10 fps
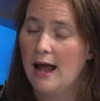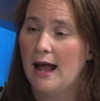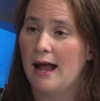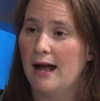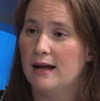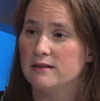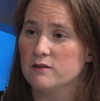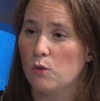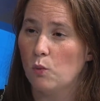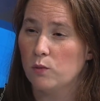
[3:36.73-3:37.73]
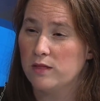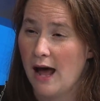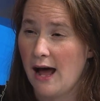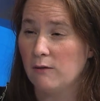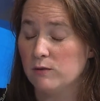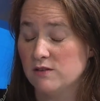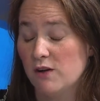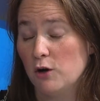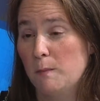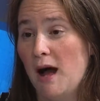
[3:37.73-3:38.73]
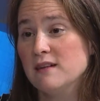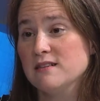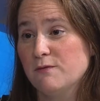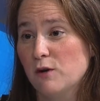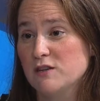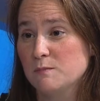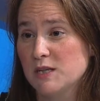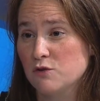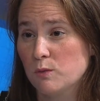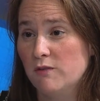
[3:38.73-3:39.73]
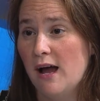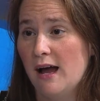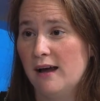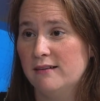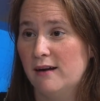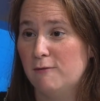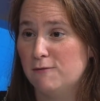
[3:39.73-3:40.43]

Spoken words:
And that is very positive for us because we've had a